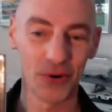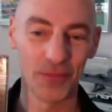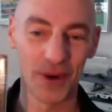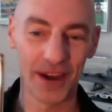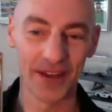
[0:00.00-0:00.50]

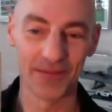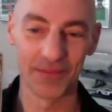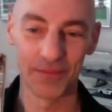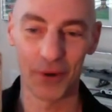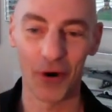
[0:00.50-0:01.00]
by
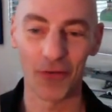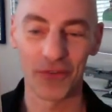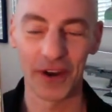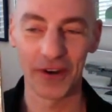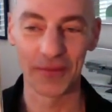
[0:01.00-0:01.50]
Paul
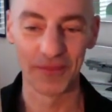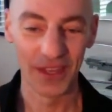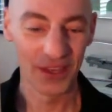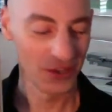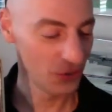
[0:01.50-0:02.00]
Frere,
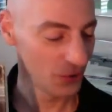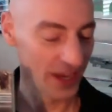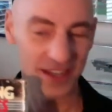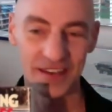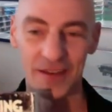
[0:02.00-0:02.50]
you
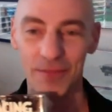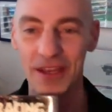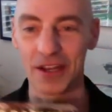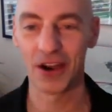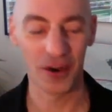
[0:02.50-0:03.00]
had made a comment.